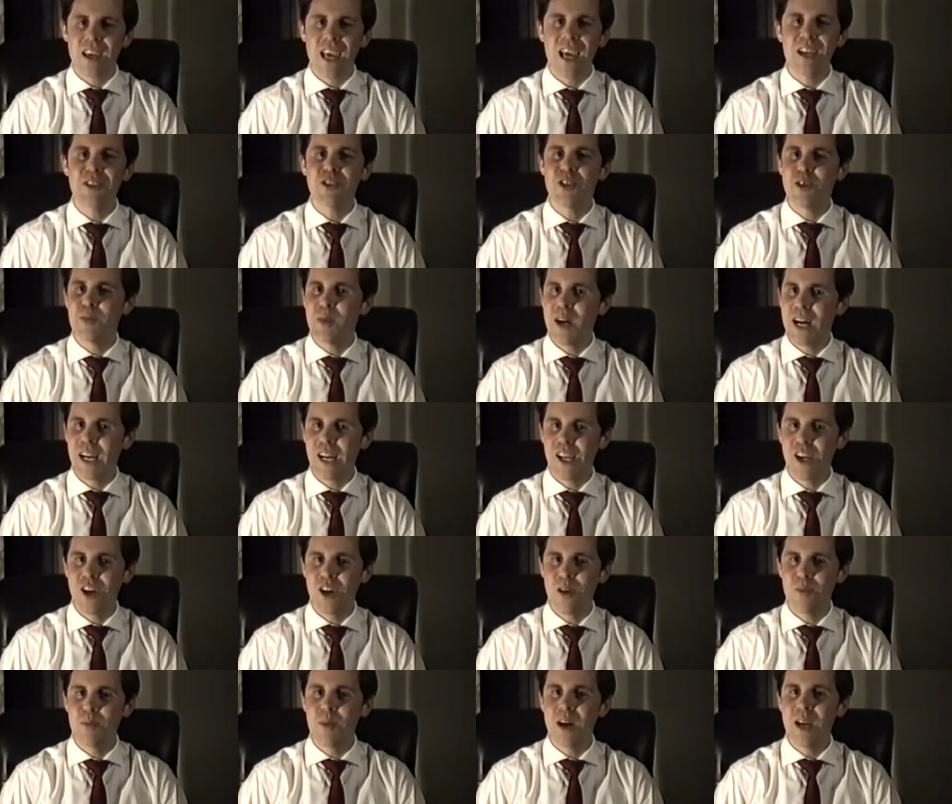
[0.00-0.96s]
Caj
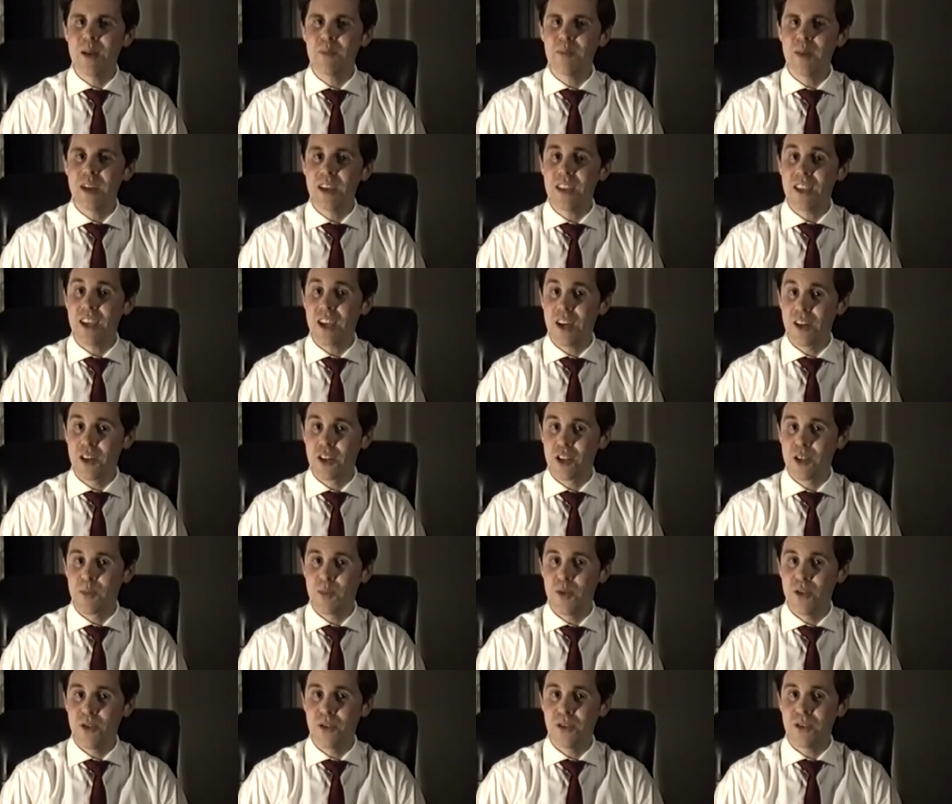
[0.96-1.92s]
Amadio might be the
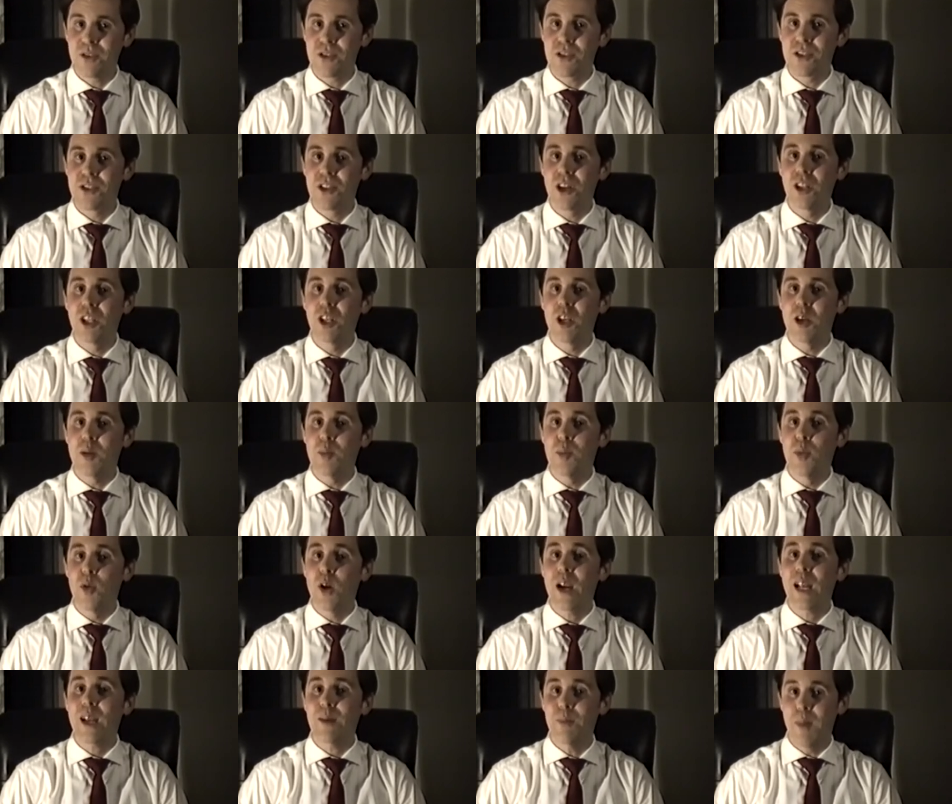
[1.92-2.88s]
undisputed solid
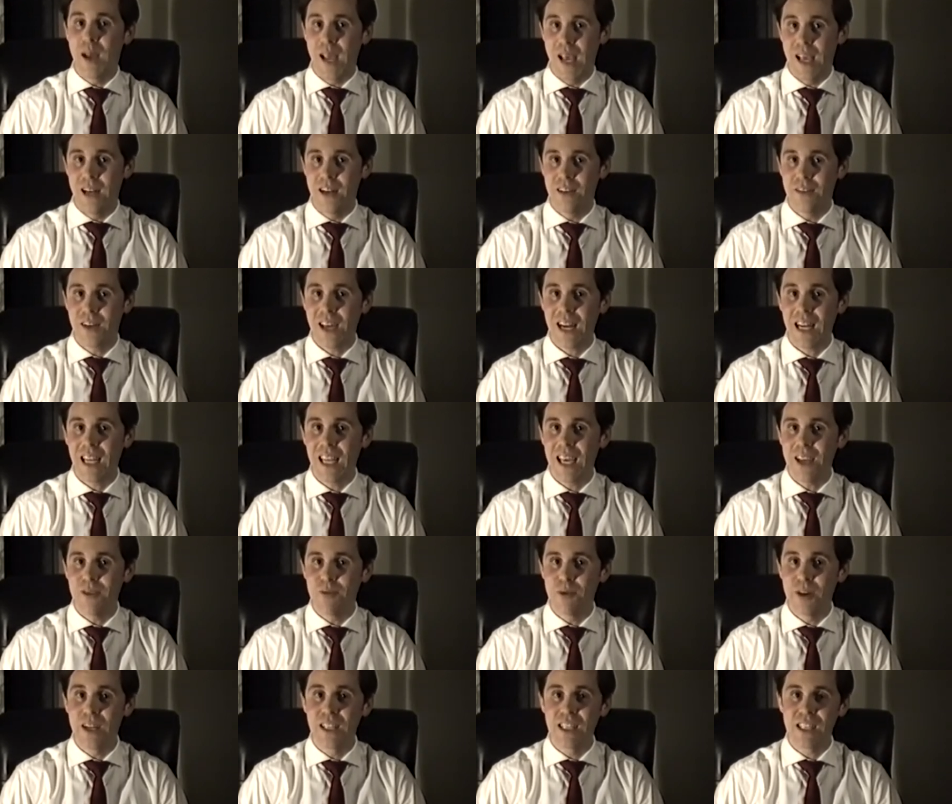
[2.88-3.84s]
brick man of
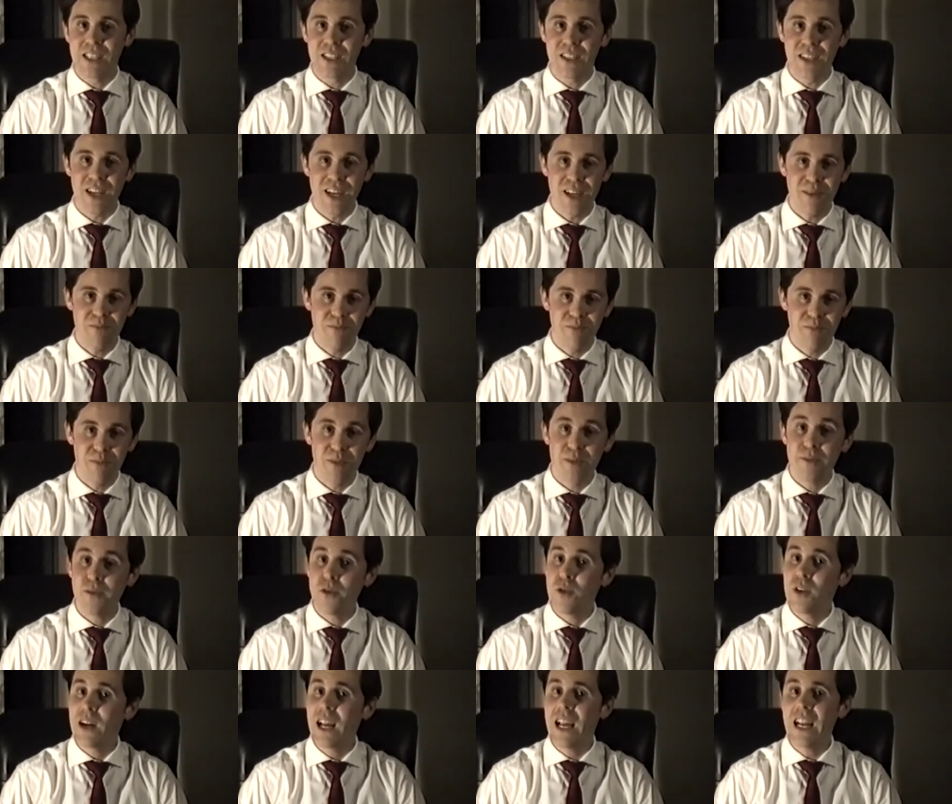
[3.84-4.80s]
Adelaide real estate, but
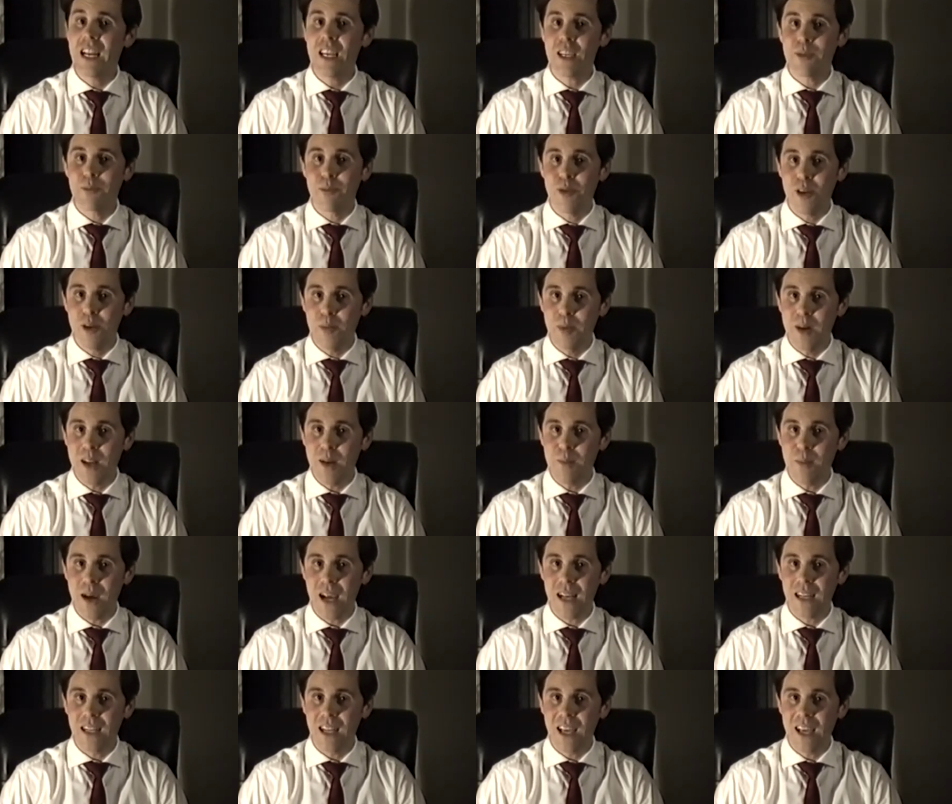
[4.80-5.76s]
for an 80s property
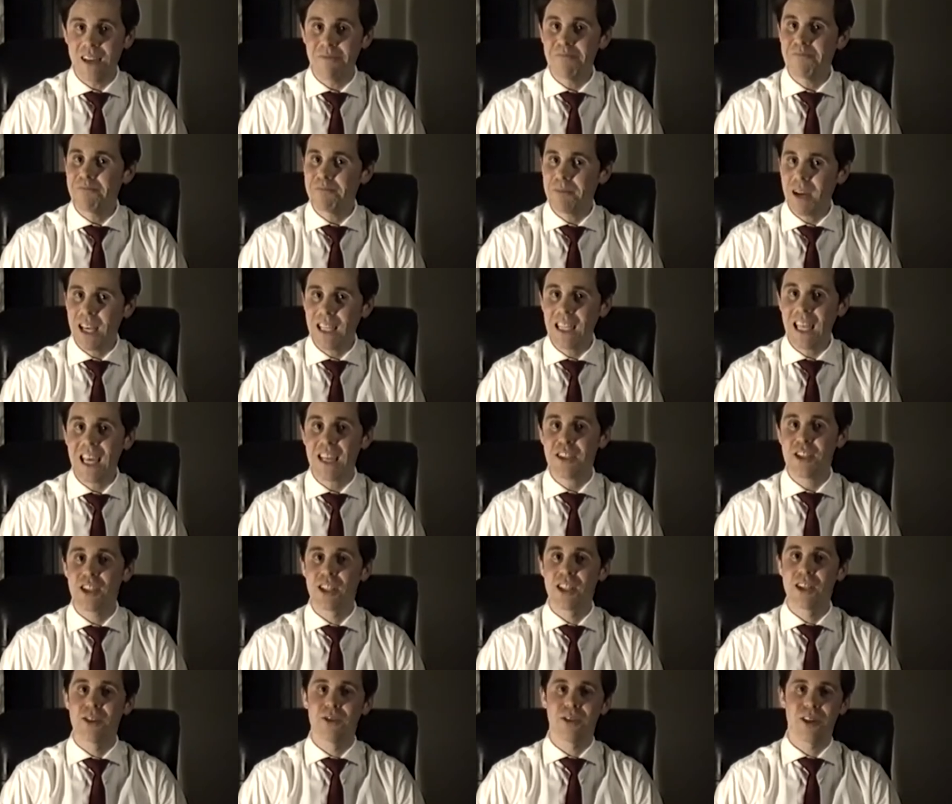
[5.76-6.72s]
magnate, he lacks
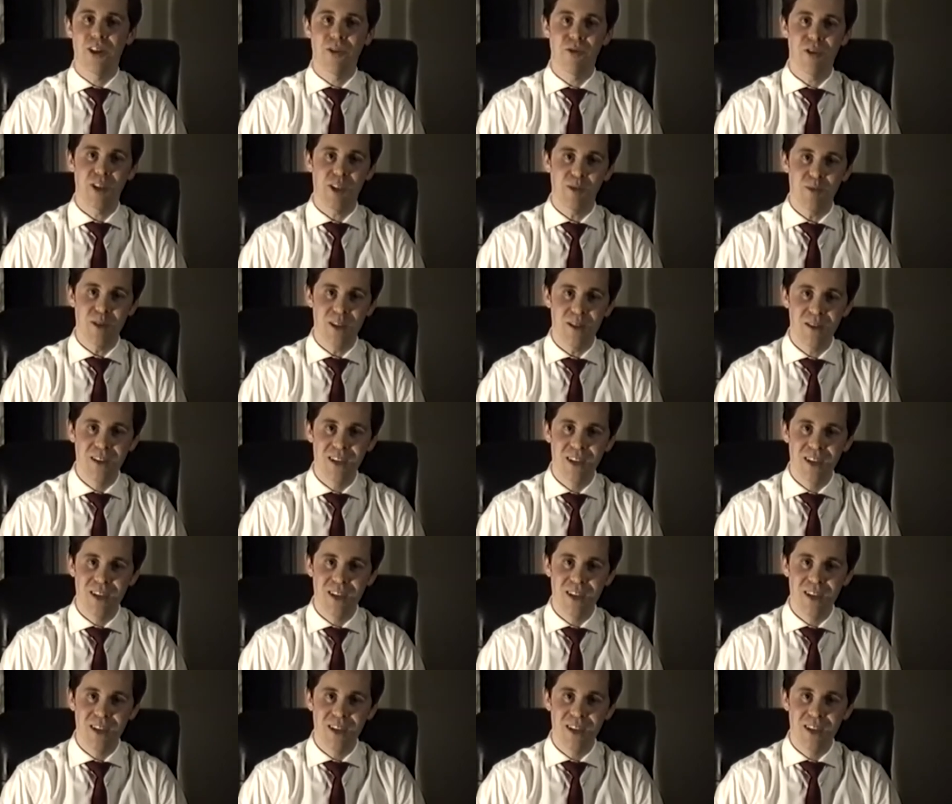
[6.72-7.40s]
a little charisma.